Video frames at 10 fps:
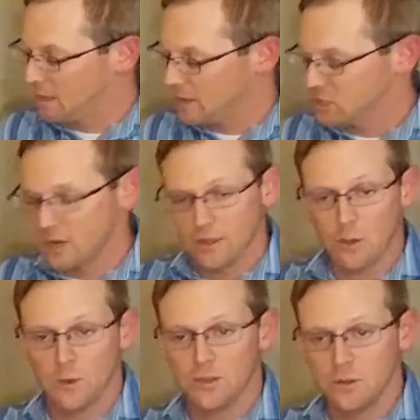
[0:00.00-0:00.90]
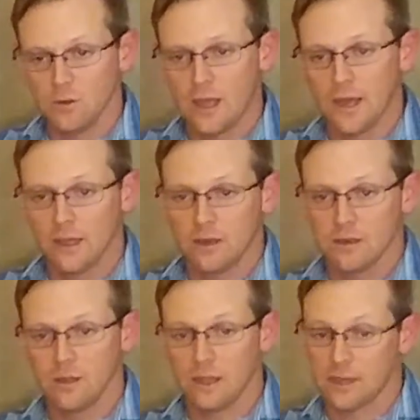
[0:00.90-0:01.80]
kind of share that with you,
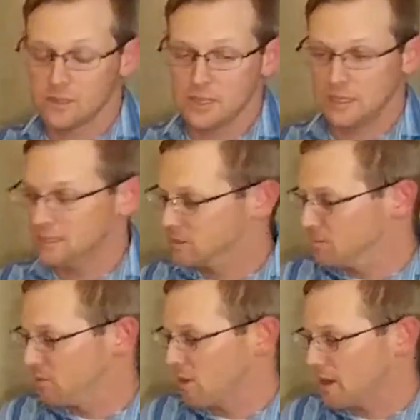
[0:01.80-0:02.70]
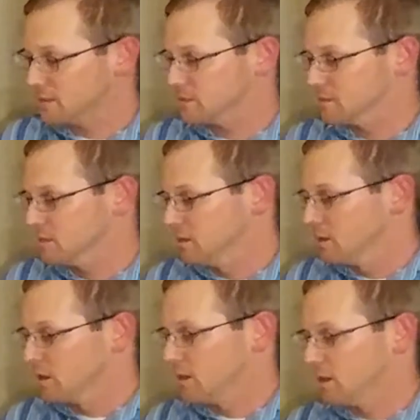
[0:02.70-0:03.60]
and like I said, get some thoughts,
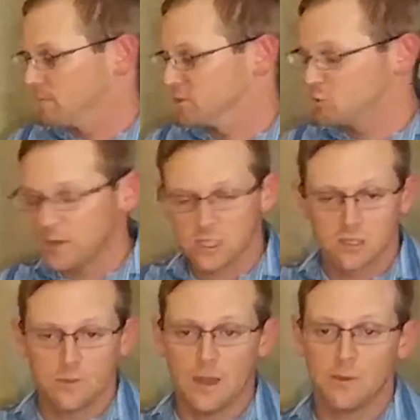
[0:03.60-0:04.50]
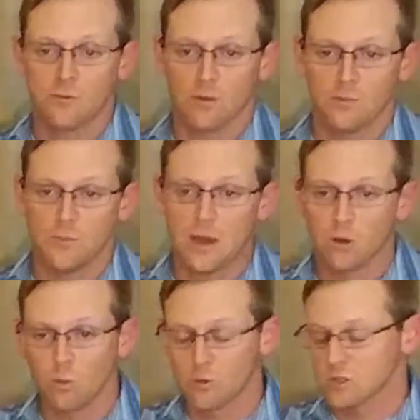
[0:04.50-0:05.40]
especially maybe from the
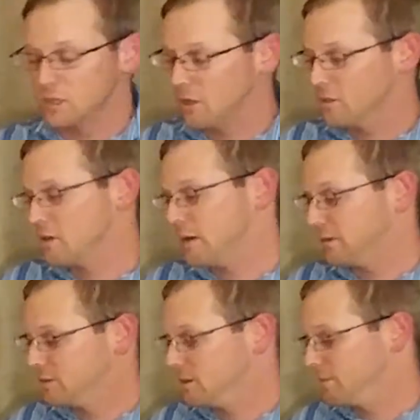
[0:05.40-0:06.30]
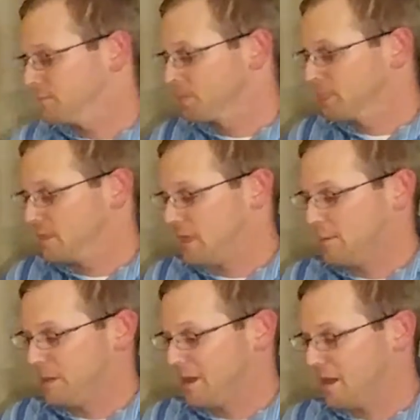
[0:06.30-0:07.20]
medical personnel that are out there
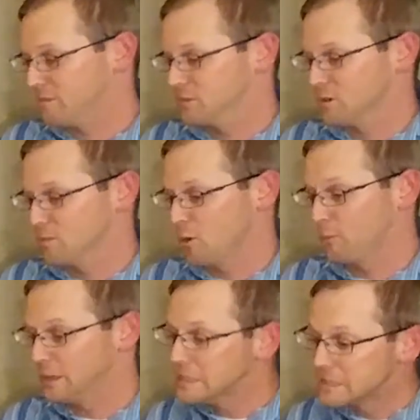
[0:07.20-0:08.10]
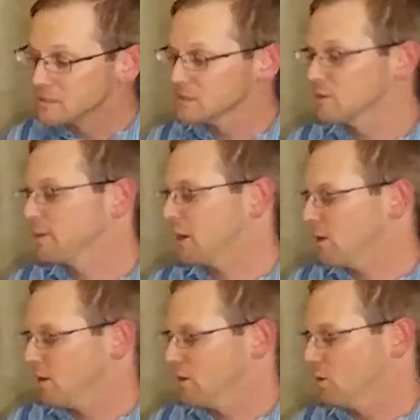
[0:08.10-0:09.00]
that may have some opinions
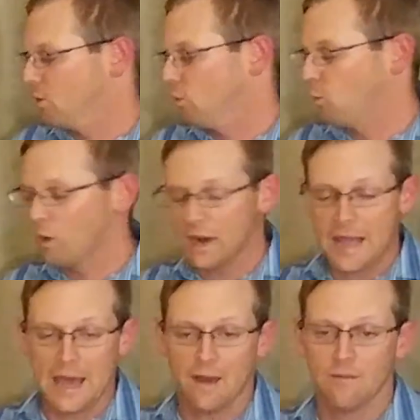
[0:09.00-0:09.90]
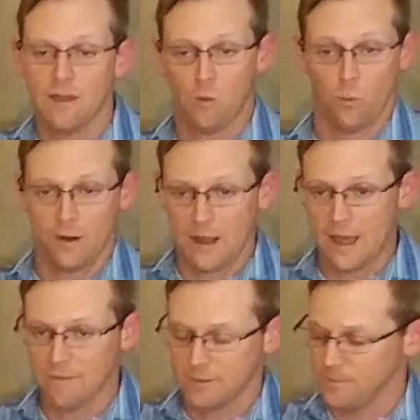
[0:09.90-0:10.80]
about what I have and where
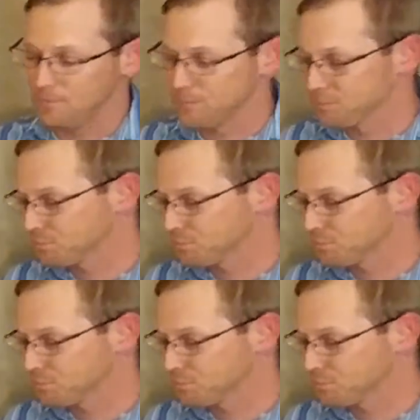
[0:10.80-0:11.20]
I have it.